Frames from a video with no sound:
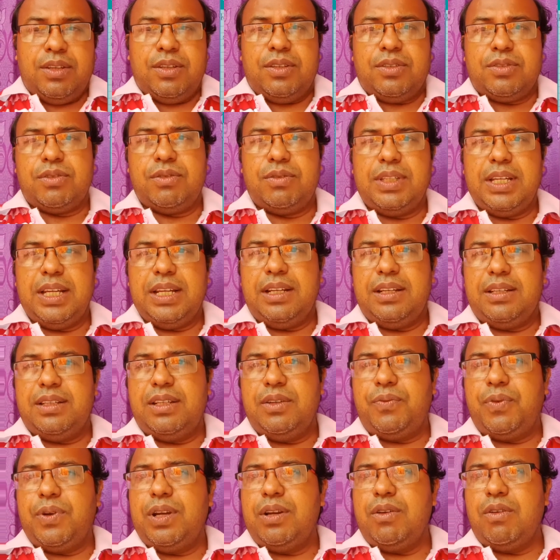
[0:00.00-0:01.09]
so that
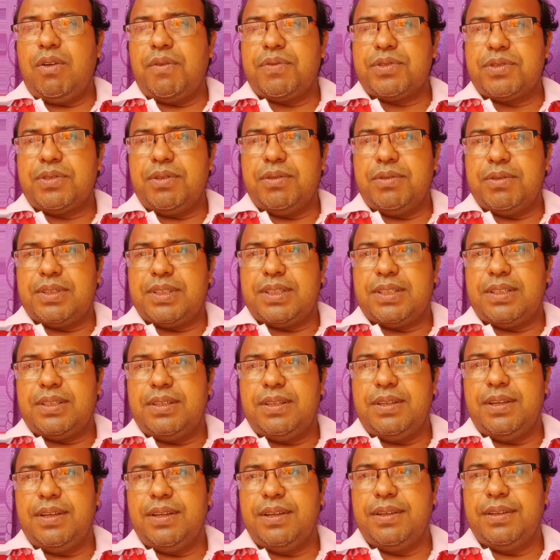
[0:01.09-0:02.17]
different
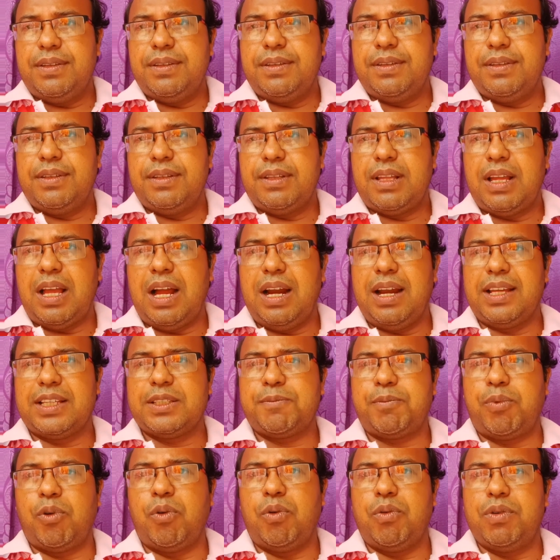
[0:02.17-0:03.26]
options are
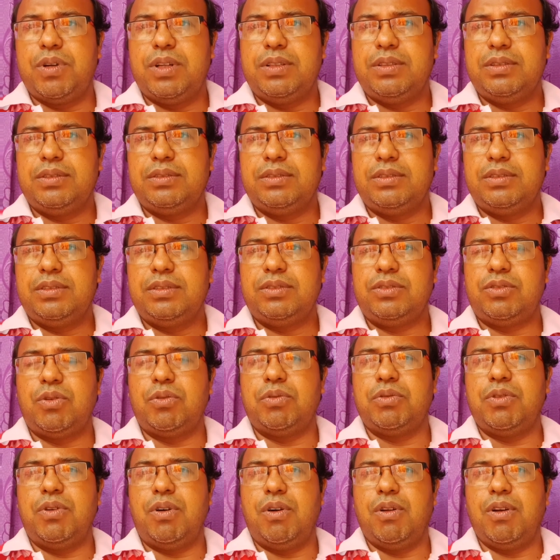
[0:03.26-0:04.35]
explored
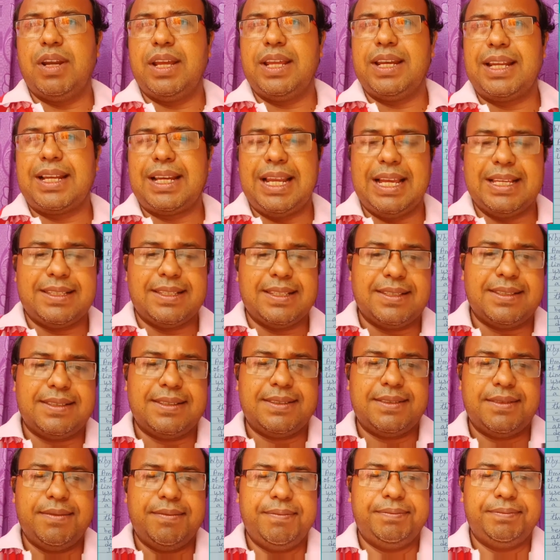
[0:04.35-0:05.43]
through online
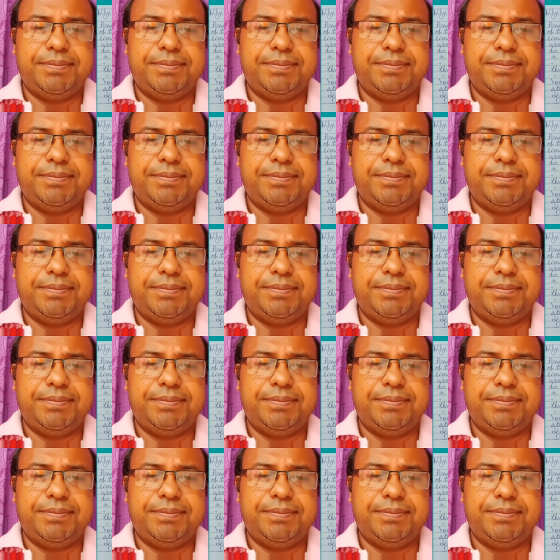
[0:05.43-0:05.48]
classes.